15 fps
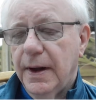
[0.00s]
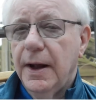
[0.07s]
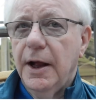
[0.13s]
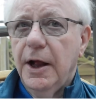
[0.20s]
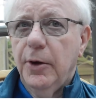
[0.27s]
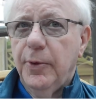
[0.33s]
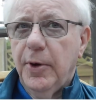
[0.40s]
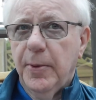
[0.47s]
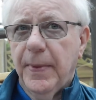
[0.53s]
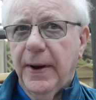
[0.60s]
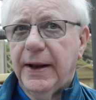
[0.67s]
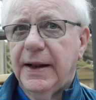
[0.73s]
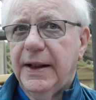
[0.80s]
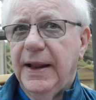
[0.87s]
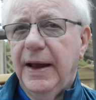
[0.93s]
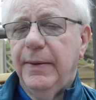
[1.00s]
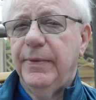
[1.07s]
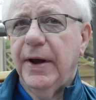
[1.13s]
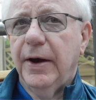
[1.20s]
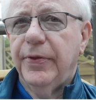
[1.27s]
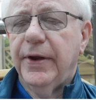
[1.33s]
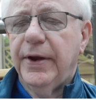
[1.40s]
We might claim
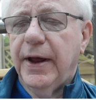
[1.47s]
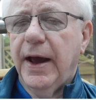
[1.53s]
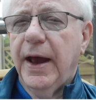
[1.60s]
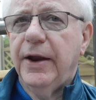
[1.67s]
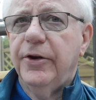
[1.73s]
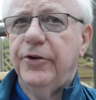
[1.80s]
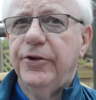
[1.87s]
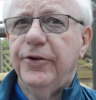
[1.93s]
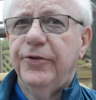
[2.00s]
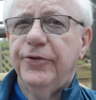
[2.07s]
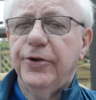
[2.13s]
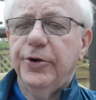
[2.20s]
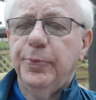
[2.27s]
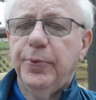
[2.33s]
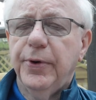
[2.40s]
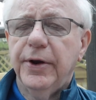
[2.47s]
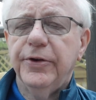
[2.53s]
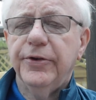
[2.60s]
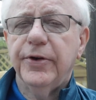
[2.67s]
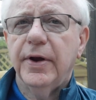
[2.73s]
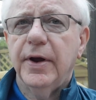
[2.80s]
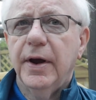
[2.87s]
now that our energy
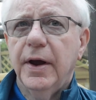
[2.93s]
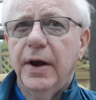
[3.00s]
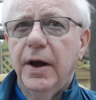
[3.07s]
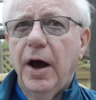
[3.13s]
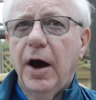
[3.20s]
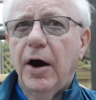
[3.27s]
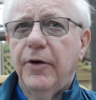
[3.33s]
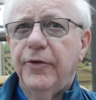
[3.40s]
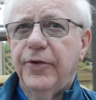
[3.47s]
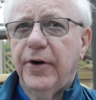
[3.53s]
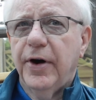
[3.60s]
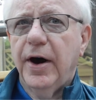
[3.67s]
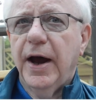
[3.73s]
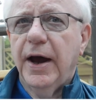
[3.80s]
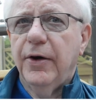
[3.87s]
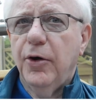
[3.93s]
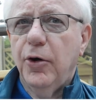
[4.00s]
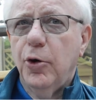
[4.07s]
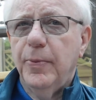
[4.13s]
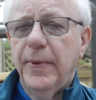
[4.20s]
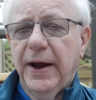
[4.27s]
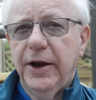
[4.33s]
footprint of our
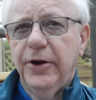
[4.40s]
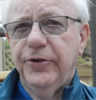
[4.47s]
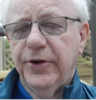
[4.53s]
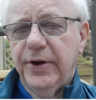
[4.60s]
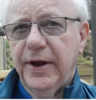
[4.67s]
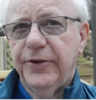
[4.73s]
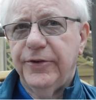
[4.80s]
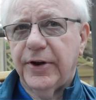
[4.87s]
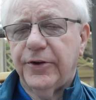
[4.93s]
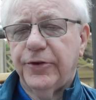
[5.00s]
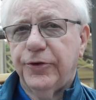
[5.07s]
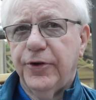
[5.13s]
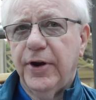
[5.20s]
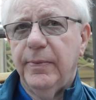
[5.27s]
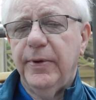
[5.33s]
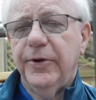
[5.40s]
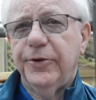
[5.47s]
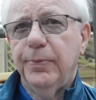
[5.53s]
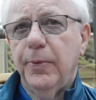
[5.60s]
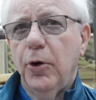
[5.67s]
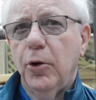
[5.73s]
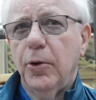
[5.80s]
home energy is extremely
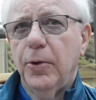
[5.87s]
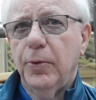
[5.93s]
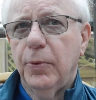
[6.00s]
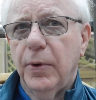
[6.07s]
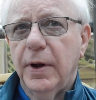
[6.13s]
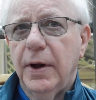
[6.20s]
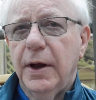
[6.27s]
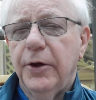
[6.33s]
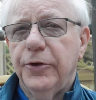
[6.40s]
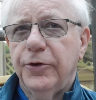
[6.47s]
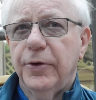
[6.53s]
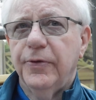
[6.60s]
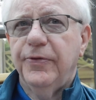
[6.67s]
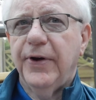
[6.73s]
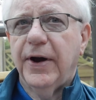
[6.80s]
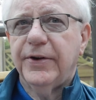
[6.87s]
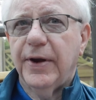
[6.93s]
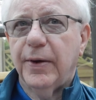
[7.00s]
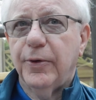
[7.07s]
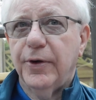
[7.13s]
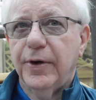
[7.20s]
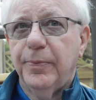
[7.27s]
small, so in fact
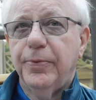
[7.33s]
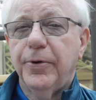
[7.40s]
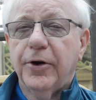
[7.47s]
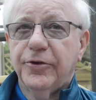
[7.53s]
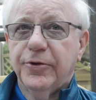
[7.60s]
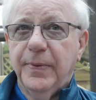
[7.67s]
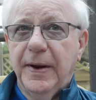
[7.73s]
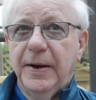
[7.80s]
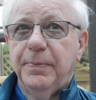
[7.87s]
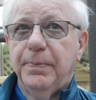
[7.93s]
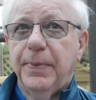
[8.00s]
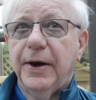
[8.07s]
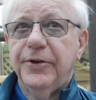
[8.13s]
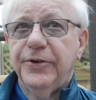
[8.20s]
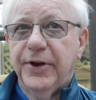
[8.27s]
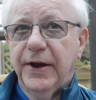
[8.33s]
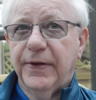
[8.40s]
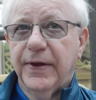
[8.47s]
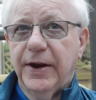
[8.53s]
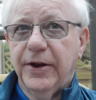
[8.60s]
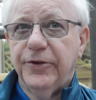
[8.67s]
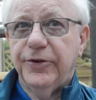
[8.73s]
I'm going to approximate by saying
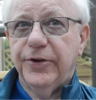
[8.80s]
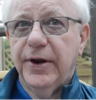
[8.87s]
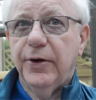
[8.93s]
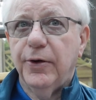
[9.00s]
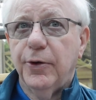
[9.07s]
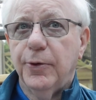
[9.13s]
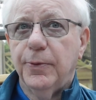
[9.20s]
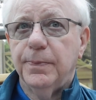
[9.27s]
that is 0.